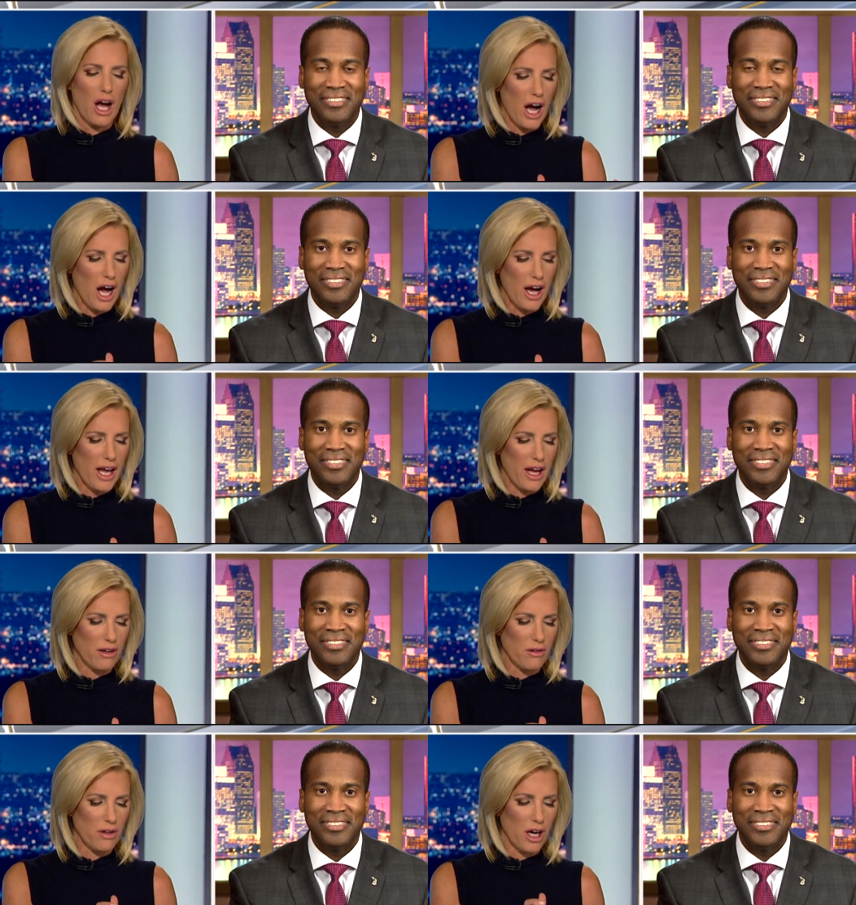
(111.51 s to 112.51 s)
Speaker 1: Uh,
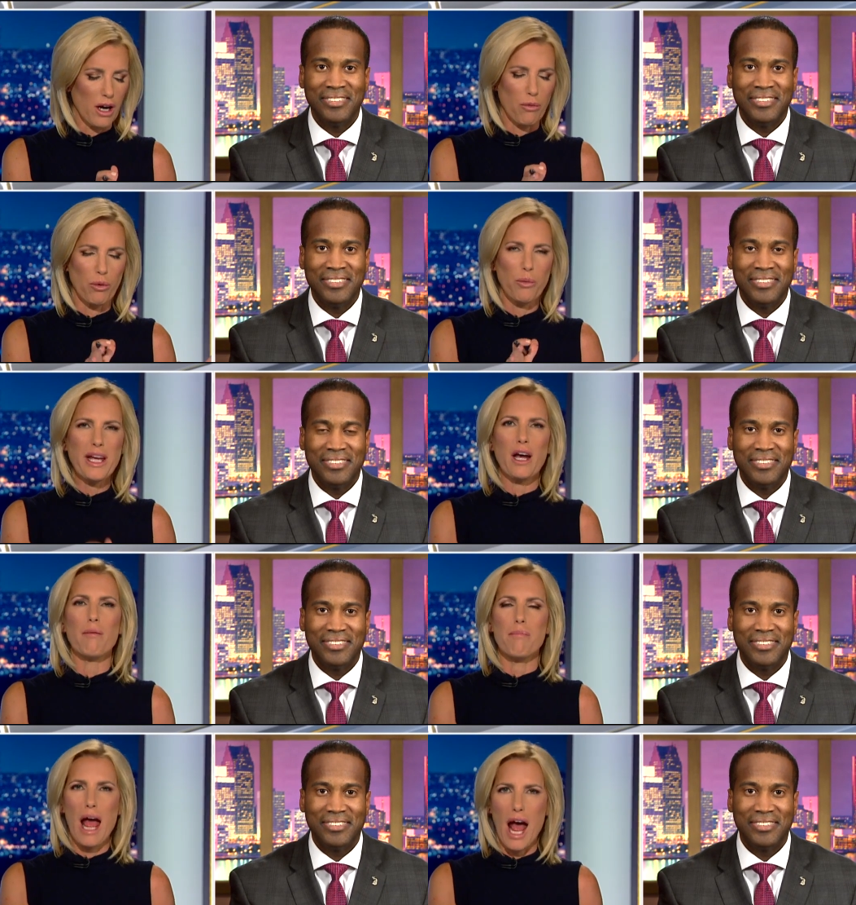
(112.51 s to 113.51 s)
and uh, when we
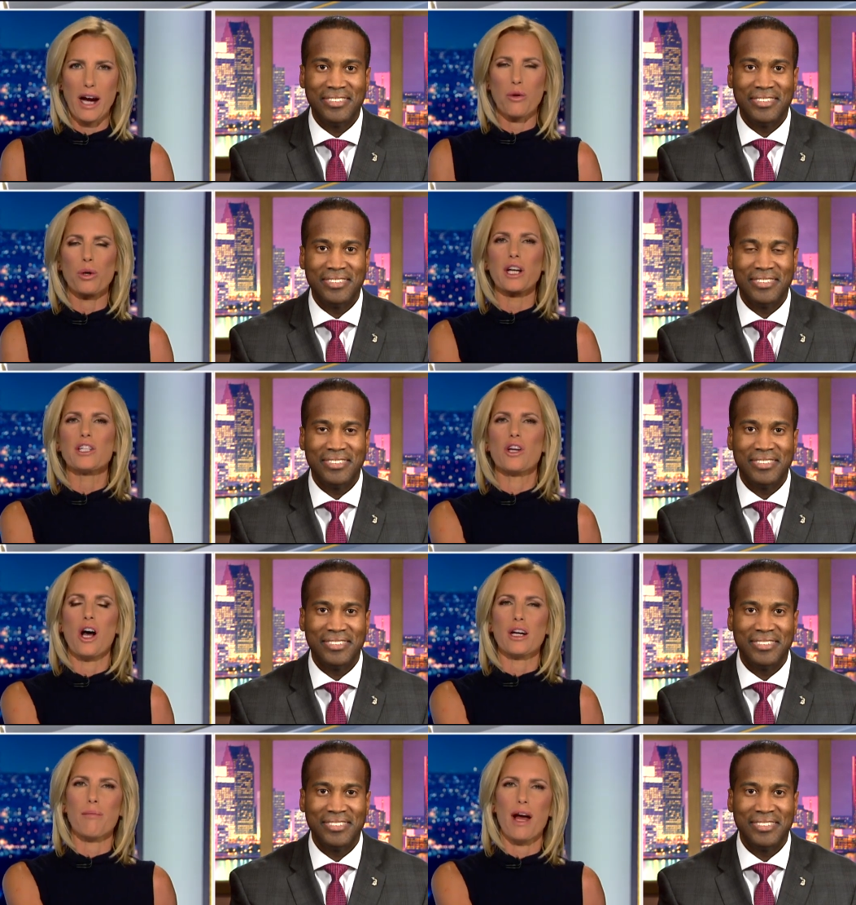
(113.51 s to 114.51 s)
come back, we're going to
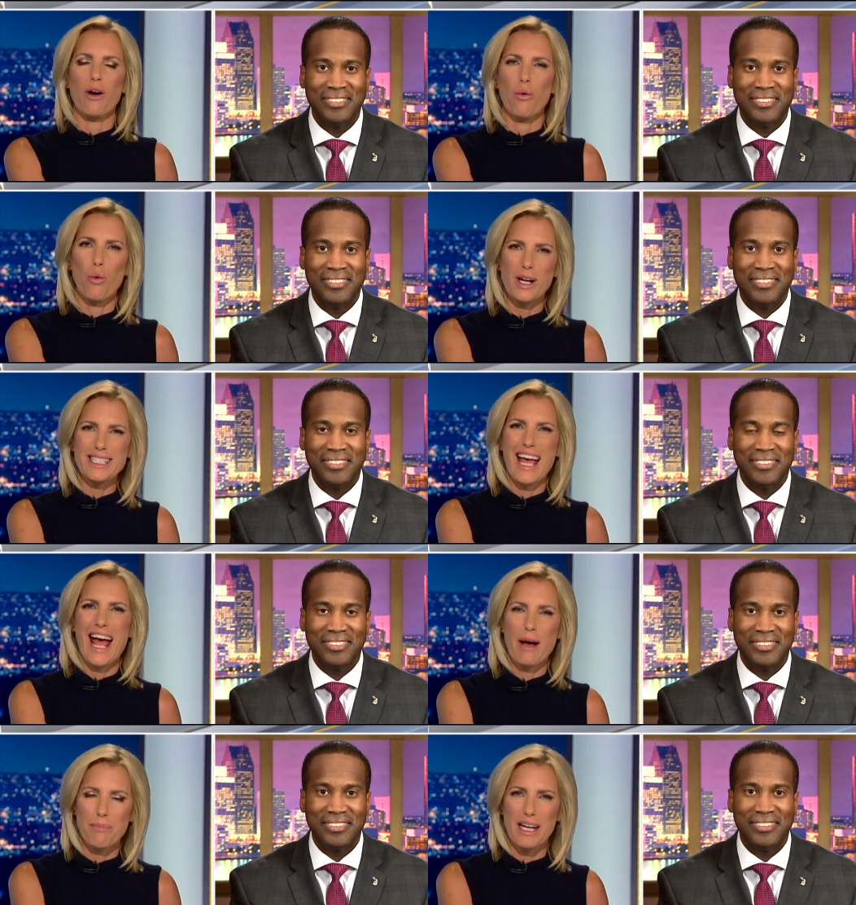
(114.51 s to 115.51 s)
talk about what's
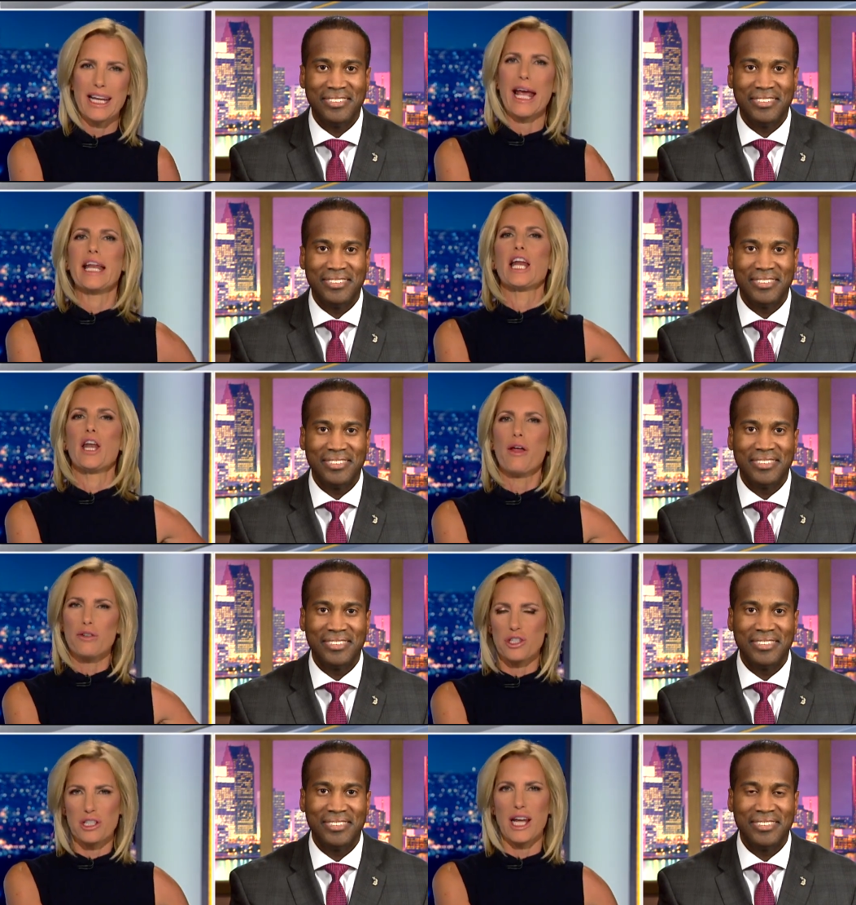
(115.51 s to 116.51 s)
happening in
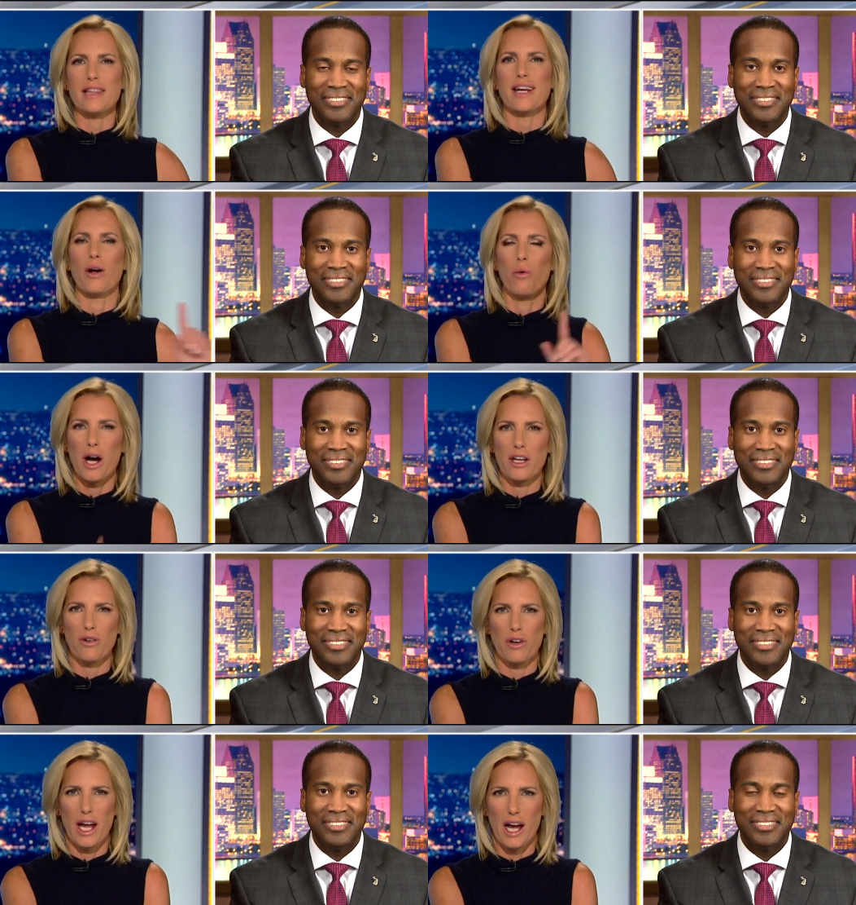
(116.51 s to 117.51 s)
another state that I want
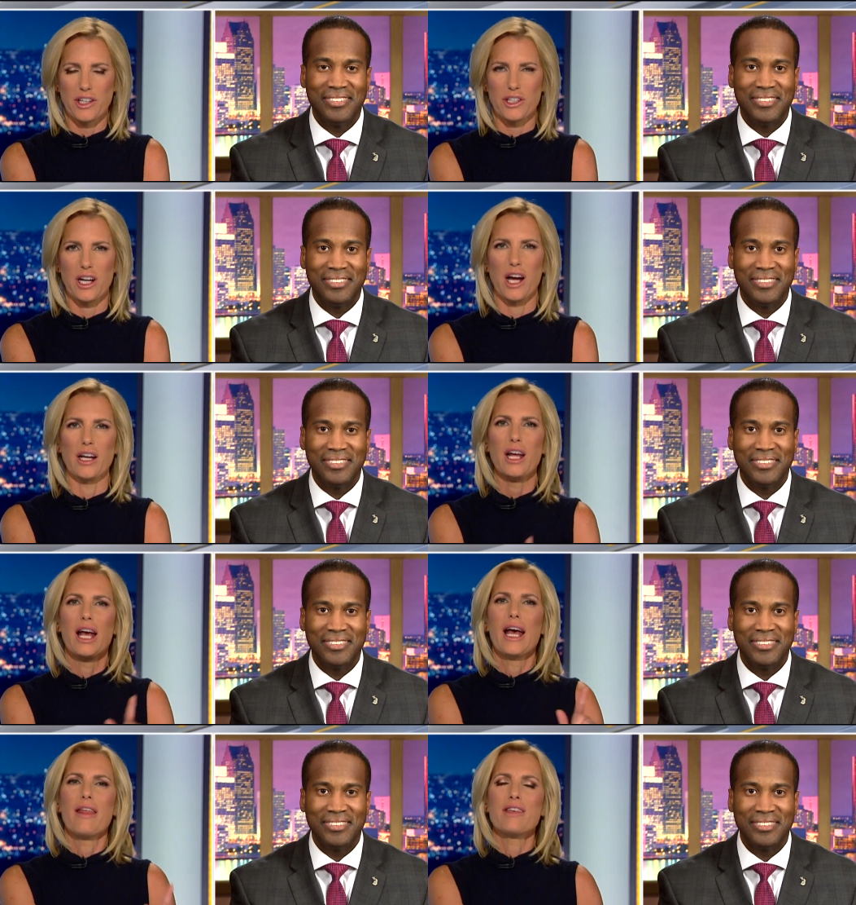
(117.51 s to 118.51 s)
your reaction on
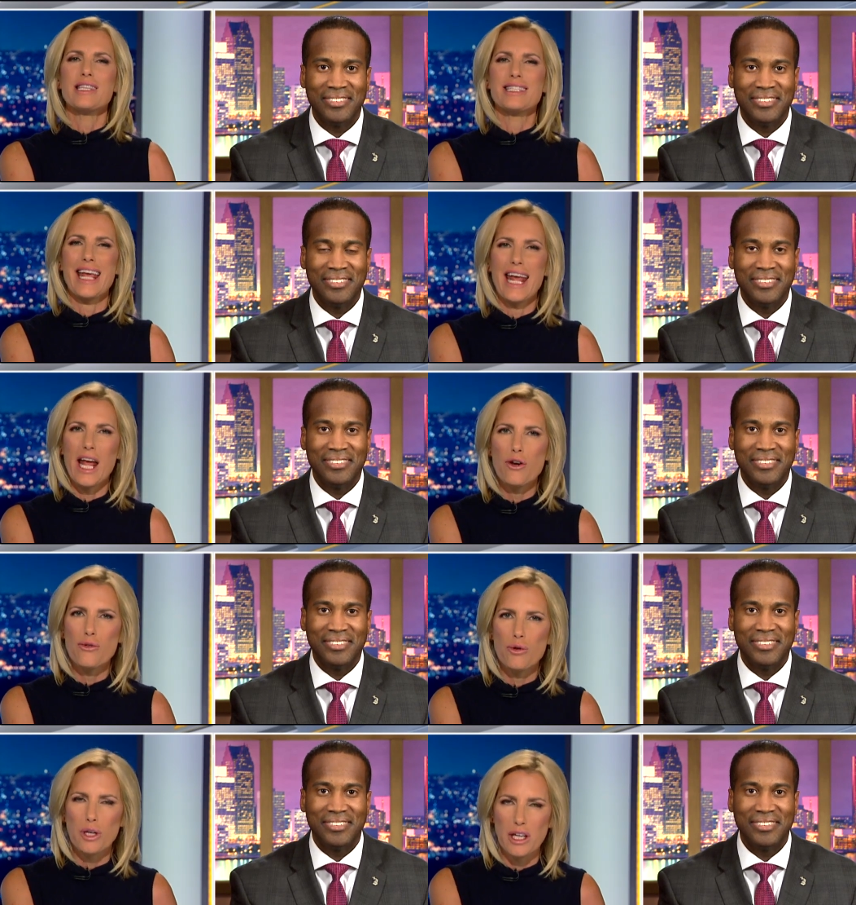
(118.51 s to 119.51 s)
this is
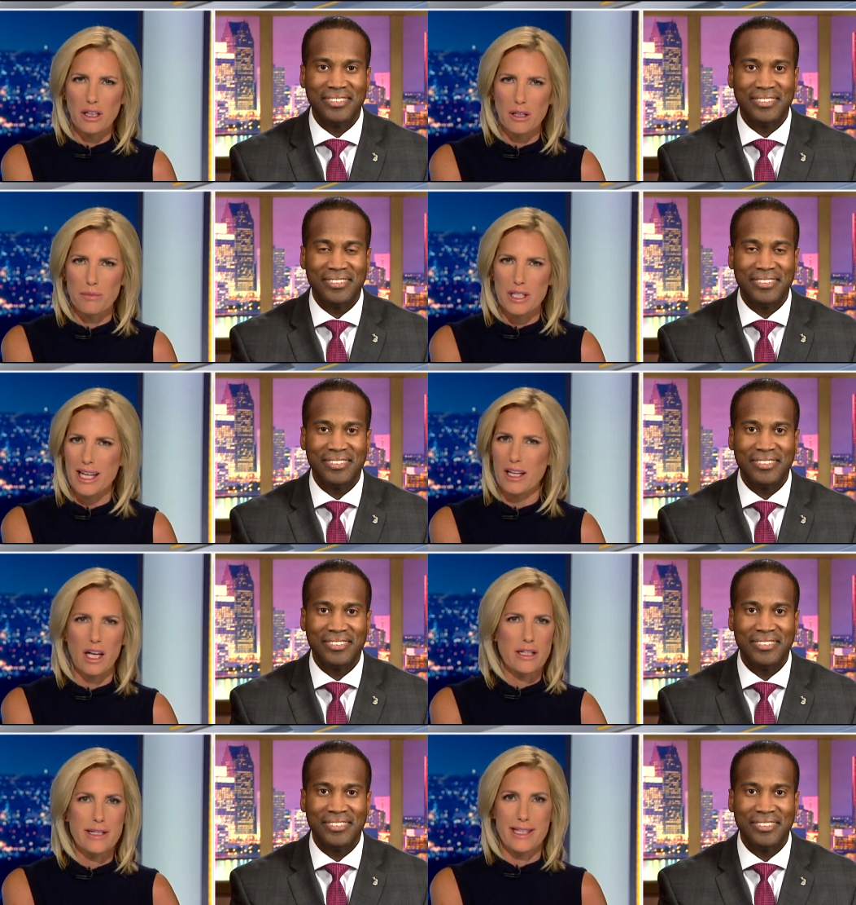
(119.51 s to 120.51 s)
Andrew Gillum's
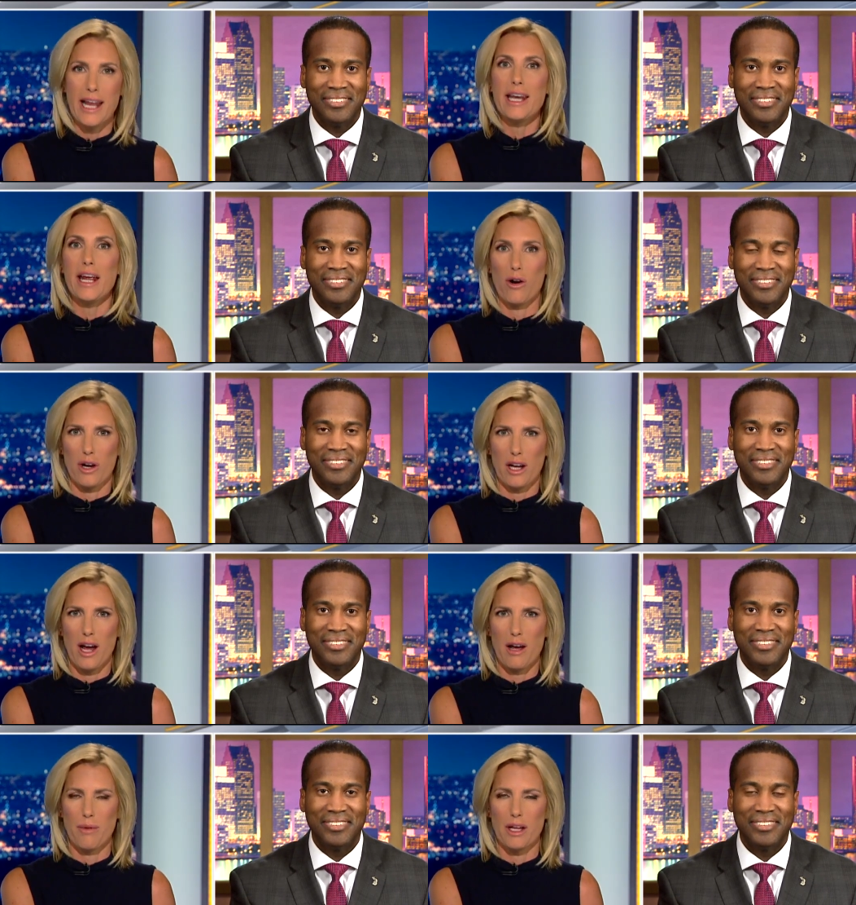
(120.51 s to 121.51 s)
incendiary
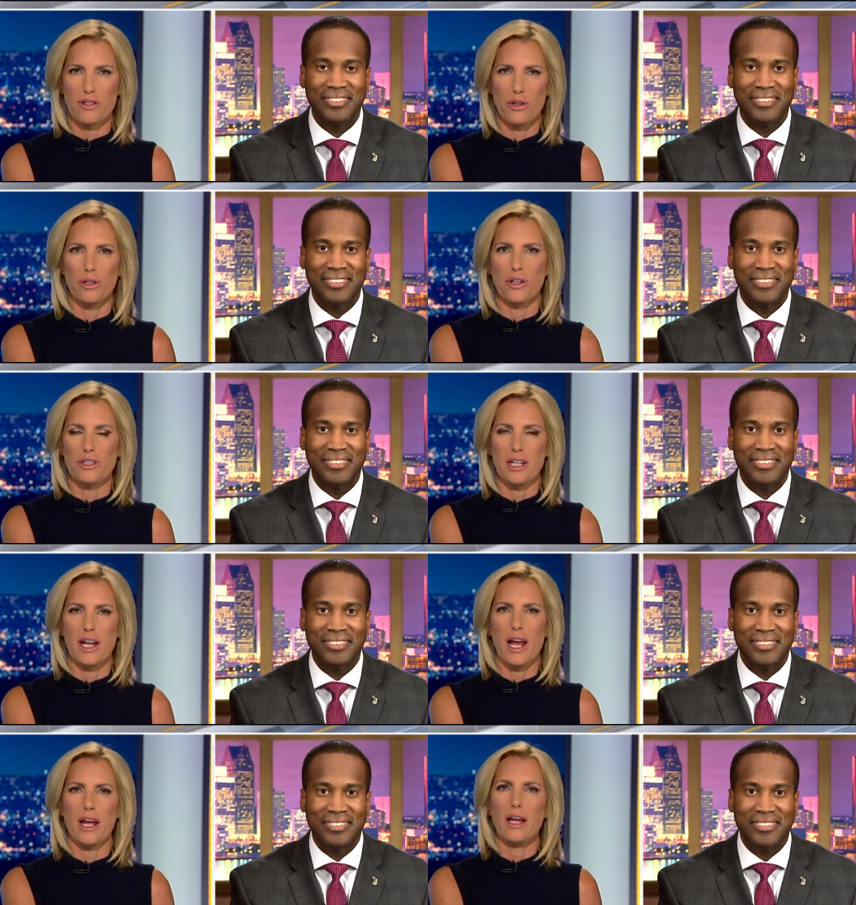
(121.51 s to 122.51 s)
comments earlier
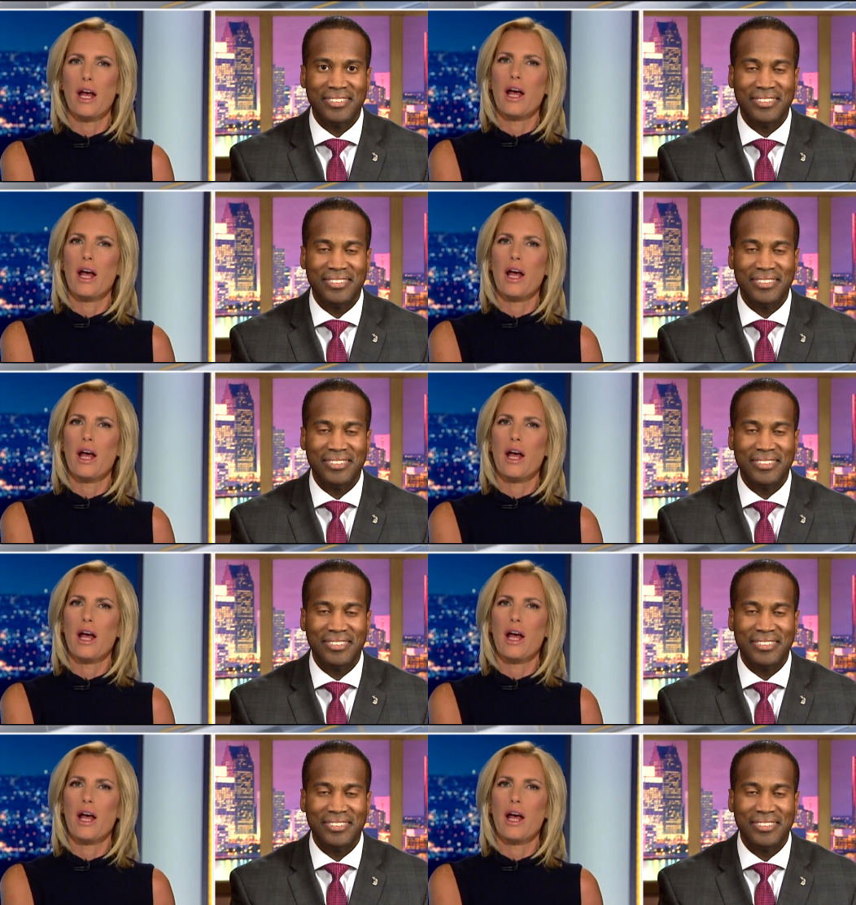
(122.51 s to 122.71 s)
today